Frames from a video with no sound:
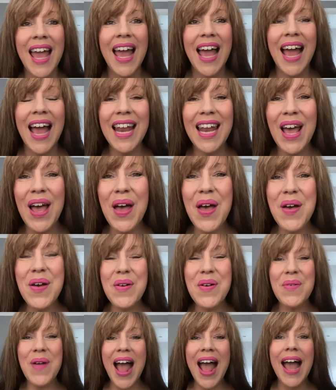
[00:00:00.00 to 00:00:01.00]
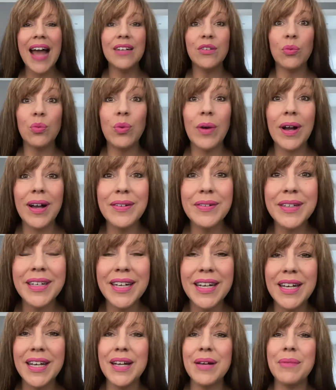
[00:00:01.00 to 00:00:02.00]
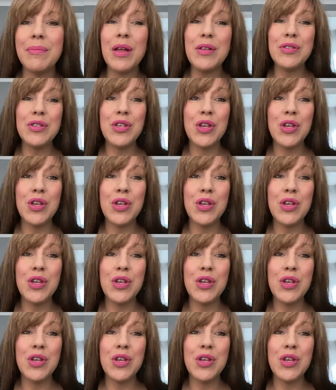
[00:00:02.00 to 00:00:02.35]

Hello and welcome